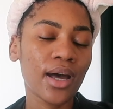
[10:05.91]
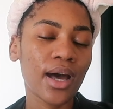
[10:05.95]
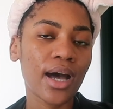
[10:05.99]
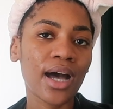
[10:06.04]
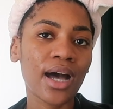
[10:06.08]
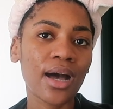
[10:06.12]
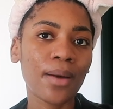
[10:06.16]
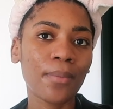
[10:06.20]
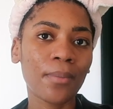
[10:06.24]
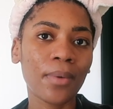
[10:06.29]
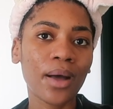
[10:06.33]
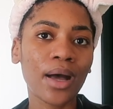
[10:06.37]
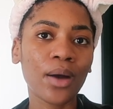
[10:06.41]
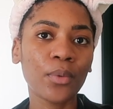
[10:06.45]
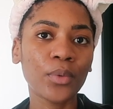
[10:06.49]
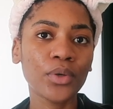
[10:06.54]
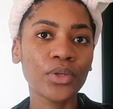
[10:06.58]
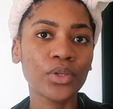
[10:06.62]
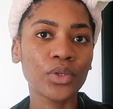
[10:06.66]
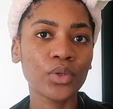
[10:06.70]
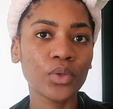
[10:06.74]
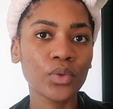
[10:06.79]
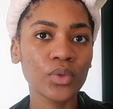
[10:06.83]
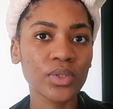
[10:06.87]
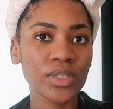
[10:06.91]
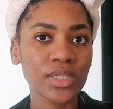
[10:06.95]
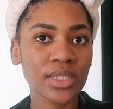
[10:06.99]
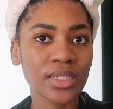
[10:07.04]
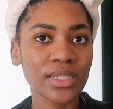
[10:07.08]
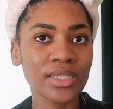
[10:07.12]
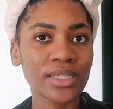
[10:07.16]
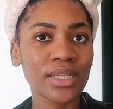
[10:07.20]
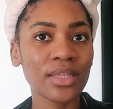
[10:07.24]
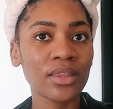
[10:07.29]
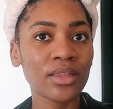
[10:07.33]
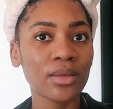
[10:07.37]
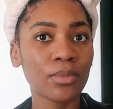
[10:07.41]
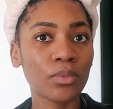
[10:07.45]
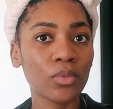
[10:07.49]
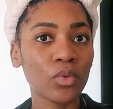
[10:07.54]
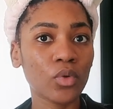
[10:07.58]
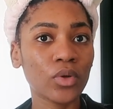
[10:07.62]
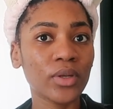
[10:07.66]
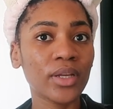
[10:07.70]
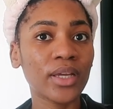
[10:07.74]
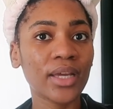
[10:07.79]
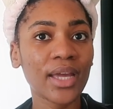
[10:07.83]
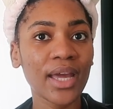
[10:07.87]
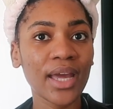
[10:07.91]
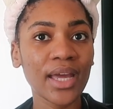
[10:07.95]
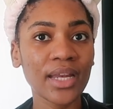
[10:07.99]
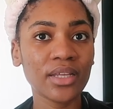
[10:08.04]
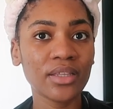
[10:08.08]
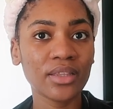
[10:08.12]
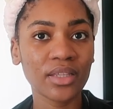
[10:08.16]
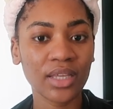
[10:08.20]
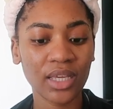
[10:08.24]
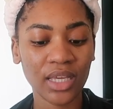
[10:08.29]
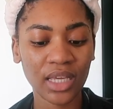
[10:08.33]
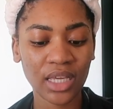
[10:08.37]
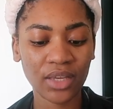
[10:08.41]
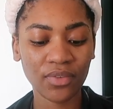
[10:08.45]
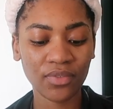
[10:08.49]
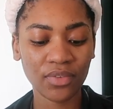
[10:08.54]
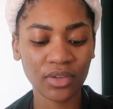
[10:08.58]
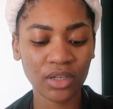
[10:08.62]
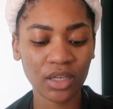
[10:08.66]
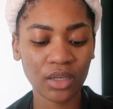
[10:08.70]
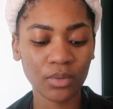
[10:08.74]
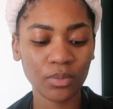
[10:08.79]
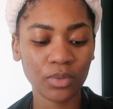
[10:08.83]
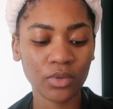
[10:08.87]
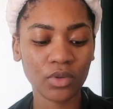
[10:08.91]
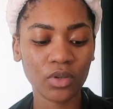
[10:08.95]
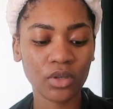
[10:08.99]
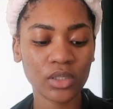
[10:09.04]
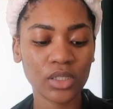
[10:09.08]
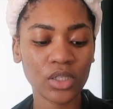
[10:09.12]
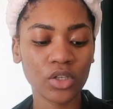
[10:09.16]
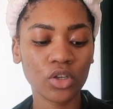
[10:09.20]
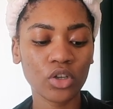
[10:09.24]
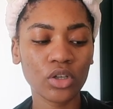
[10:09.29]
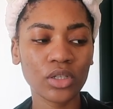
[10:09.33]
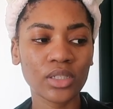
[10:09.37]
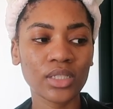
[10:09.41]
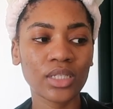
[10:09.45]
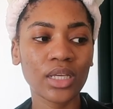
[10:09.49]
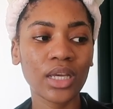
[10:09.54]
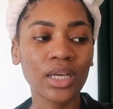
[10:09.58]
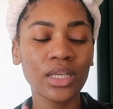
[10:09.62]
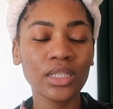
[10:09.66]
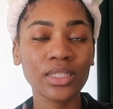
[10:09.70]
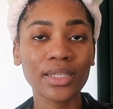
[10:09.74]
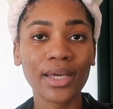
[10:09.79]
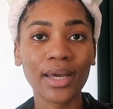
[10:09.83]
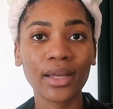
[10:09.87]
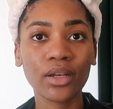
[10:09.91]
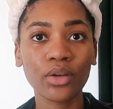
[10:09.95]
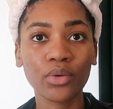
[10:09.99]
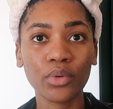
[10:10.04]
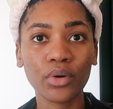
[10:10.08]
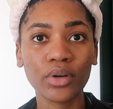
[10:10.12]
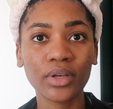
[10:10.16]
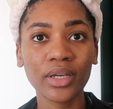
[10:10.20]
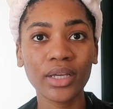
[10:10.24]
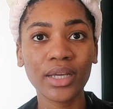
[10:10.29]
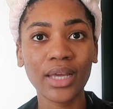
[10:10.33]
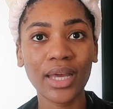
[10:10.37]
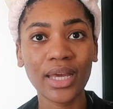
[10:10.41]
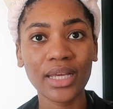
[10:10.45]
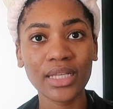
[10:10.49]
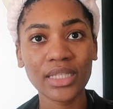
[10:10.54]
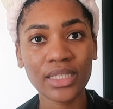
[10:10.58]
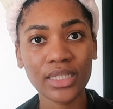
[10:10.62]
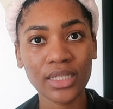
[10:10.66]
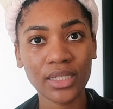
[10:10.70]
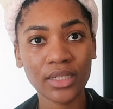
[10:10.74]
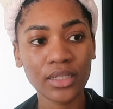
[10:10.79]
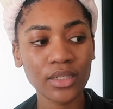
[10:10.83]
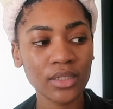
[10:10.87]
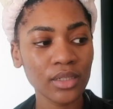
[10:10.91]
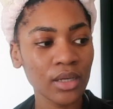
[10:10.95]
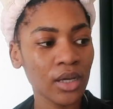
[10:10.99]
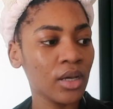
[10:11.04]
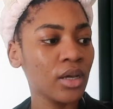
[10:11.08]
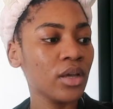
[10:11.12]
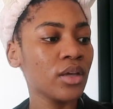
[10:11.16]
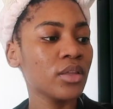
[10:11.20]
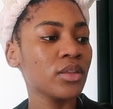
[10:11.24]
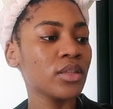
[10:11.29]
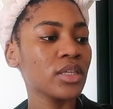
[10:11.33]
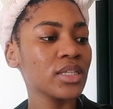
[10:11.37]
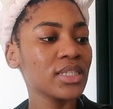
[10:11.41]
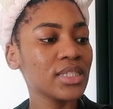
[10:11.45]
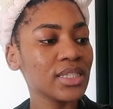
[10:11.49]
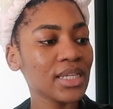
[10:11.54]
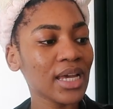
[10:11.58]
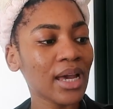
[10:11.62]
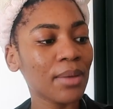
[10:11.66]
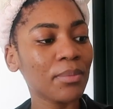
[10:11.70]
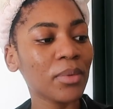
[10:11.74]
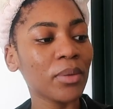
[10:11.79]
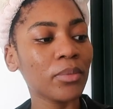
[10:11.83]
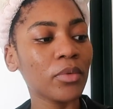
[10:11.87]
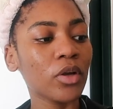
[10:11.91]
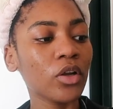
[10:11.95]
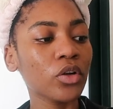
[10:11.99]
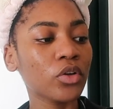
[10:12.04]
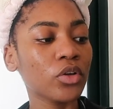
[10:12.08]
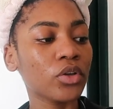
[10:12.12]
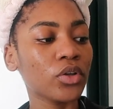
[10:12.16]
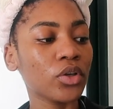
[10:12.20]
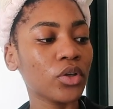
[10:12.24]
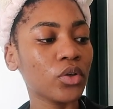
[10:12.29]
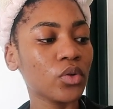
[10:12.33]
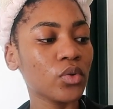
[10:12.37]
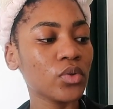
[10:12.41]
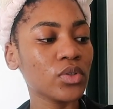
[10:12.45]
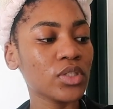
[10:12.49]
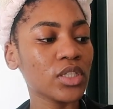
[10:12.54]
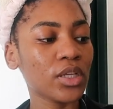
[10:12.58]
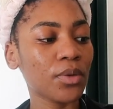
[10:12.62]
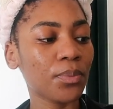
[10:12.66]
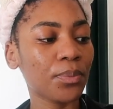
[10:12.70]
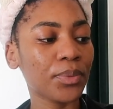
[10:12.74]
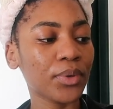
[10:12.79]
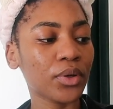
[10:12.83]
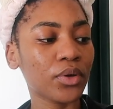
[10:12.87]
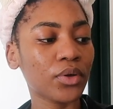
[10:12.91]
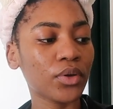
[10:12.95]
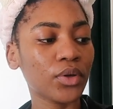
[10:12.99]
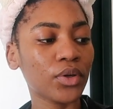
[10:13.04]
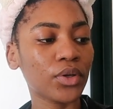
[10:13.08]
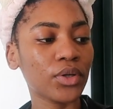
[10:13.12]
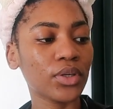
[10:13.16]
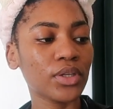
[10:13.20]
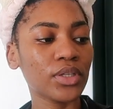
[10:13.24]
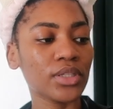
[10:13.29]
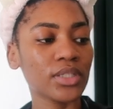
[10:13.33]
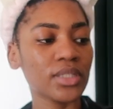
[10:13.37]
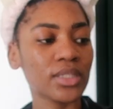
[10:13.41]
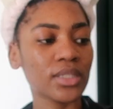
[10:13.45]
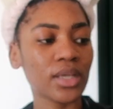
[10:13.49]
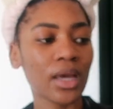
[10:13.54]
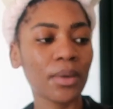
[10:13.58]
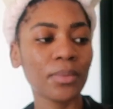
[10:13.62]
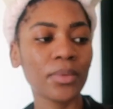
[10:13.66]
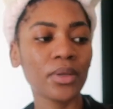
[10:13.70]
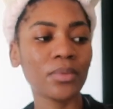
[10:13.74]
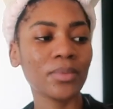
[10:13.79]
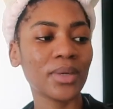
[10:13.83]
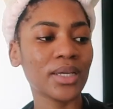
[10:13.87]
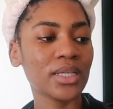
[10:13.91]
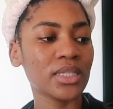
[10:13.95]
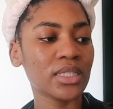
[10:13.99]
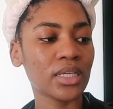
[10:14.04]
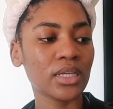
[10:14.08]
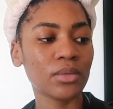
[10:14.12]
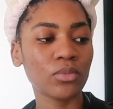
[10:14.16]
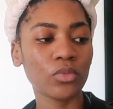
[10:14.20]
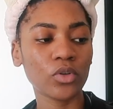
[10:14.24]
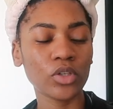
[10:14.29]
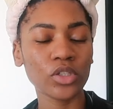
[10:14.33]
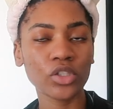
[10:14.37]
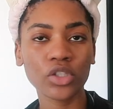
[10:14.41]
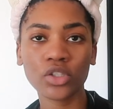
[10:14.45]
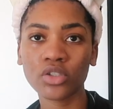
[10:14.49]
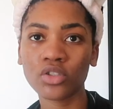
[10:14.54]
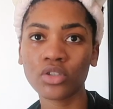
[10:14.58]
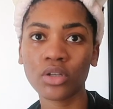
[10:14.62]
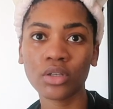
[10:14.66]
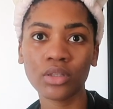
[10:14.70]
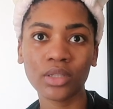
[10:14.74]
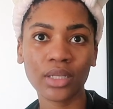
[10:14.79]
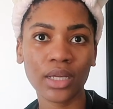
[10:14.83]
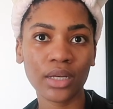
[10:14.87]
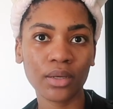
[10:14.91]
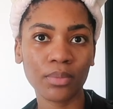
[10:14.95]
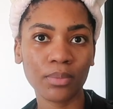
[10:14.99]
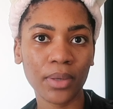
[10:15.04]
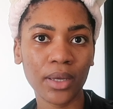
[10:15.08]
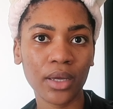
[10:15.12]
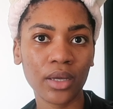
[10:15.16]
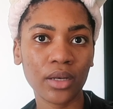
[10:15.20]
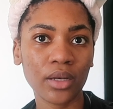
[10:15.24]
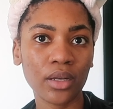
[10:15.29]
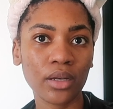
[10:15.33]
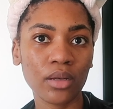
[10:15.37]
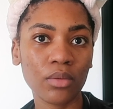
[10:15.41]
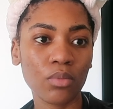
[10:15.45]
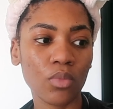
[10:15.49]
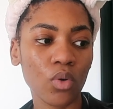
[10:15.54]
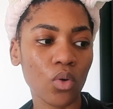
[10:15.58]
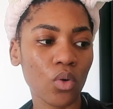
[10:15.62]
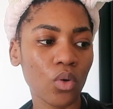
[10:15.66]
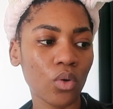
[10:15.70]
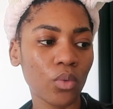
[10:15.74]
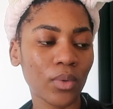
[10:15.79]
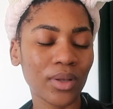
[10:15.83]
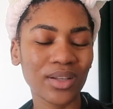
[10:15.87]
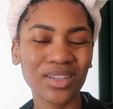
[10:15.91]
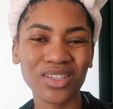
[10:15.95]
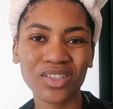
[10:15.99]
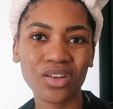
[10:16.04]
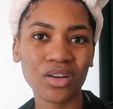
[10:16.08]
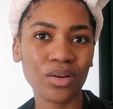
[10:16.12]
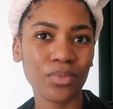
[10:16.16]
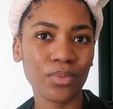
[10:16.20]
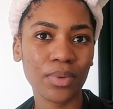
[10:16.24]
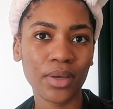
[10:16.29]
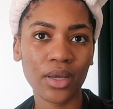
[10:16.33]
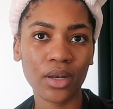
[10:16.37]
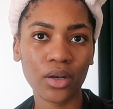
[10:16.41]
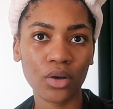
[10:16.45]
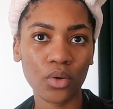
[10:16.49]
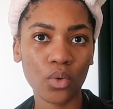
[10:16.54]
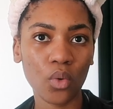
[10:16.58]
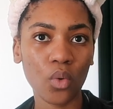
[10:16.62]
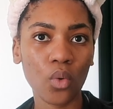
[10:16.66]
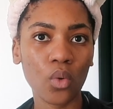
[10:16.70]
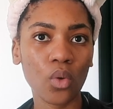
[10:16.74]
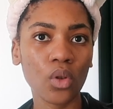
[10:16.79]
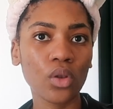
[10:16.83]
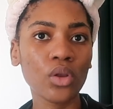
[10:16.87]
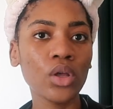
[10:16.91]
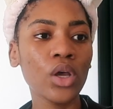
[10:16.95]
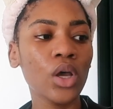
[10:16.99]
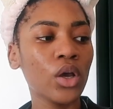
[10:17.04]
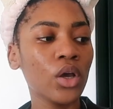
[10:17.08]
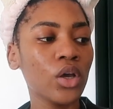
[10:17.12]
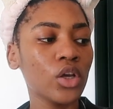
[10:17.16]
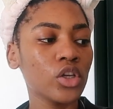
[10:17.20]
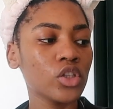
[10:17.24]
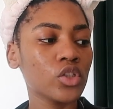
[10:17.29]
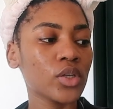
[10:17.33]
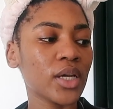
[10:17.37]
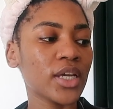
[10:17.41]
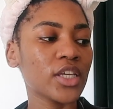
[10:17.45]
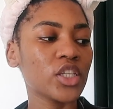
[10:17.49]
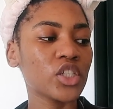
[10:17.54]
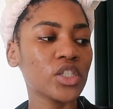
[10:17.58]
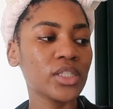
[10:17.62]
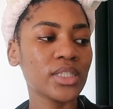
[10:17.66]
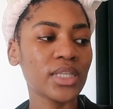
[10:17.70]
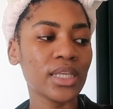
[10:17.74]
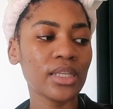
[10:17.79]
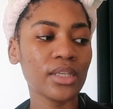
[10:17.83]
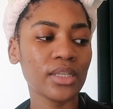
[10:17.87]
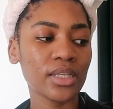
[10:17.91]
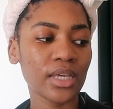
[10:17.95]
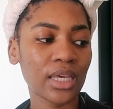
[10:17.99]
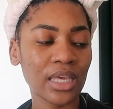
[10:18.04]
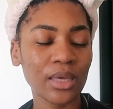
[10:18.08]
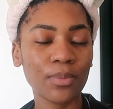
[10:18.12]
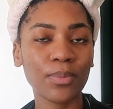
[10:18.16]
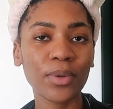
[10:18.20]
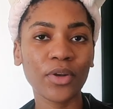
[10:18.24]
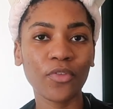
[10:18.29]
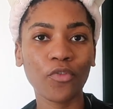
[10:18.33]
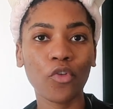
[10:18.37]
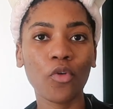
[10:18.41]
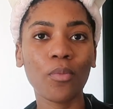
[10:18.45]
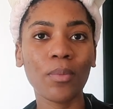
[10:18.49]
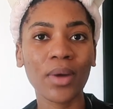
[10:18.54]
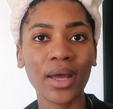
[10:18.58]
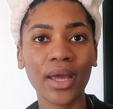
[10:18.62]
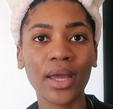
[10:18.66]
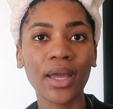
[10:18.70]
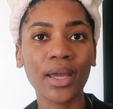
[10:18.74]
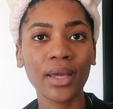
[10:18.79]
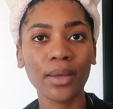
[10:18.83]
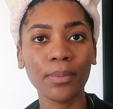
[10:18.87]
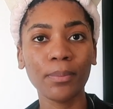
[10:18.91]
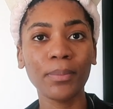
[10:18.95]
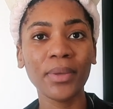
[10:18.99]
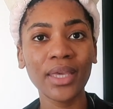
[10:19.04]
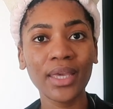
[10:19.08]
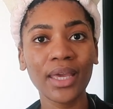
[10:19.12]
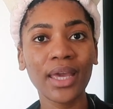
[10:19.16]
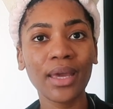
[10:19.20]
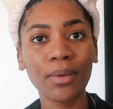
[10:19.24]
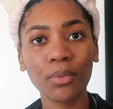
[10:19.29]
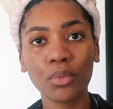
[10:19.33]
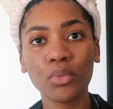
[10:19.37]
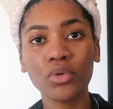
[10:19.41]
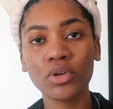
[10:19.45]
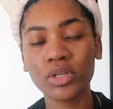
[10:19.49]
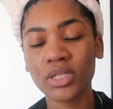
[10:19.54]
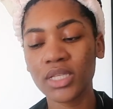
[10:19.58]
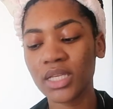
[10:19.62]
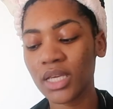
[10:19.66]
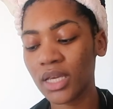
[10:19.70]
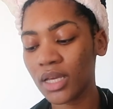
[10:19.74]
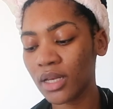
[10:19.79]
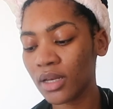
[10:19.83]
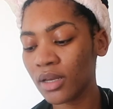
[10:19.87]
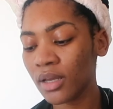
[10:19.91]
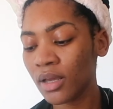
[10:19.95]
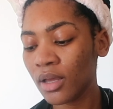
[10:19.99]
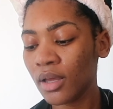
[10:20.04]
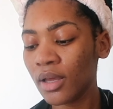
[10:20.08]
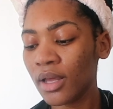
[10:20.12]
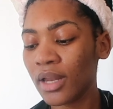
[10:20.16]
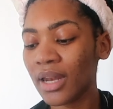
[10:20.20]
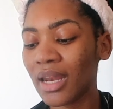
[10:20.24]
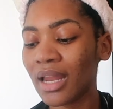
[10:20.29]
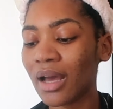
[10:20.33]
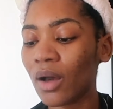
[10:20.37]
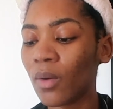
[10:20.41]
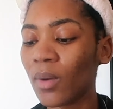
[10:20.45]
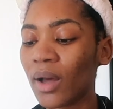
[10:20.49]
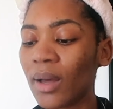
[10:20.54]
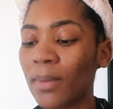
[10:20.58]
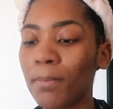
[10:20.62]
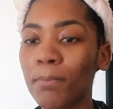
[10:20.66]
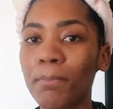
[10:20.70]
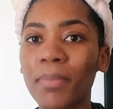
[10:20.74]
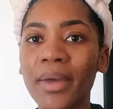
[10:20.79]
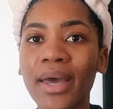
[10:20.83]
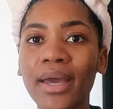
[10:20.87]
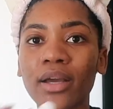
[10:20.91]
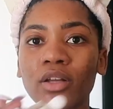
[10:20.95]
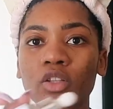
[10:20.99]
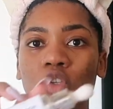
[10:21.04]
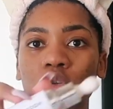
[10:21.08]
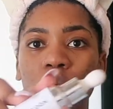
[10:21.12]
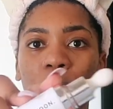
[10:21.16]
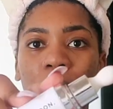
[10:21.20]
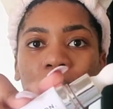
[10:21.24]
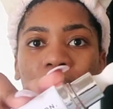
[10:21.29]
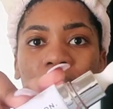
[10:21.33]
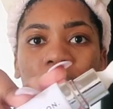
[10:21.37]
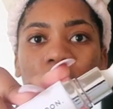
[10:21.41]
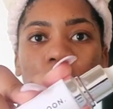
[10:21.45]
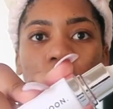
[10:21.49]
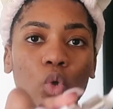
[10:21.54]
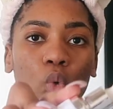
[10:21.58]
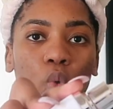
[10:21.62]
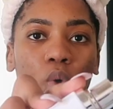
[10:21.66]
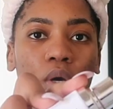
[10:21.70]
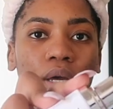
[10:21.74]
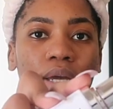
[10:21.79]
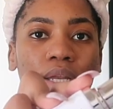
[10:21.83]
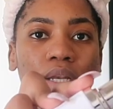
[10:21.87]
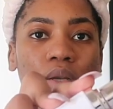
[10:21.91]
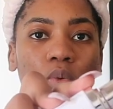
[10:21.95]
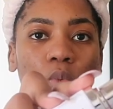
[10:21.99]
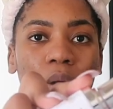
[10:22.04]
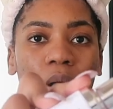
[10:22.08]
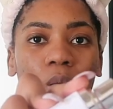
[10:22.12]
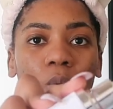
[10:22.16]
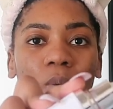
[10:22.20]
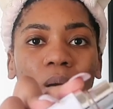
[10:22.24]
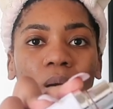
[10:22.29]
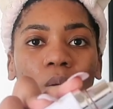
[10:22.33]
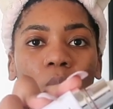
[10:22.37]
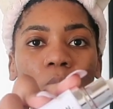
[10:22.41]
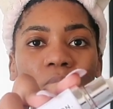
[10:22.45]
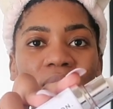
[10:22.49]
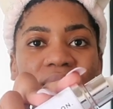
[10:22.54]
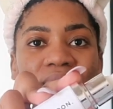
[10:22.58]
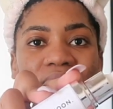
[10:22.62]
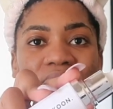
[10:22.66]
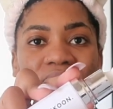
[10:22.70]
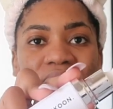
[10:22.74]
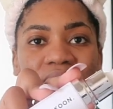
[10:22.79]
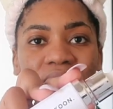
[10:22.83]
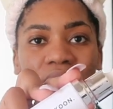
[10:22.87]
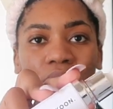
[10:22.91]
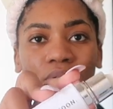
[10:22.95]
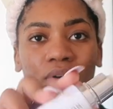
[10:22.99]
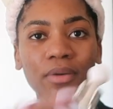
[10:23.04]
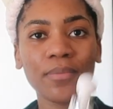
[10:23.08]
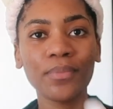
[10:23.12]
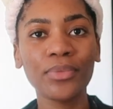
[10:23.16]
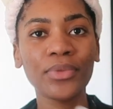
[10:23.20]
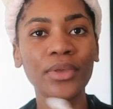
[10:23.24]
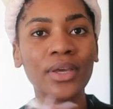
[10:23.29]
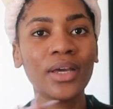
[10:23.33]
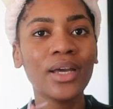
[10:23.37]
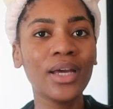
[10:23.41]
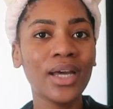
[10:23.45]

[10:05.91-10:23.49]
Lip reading: I would use this in the morning and in the evening because it contains hyaluronic acid. This time I'm not going to use it because I mean my skin moisture is not that impaired anymore. Well, it's not impaired at all, so I just keep it for my PM routine. Now I'm back to my Skoon Wonder Serum.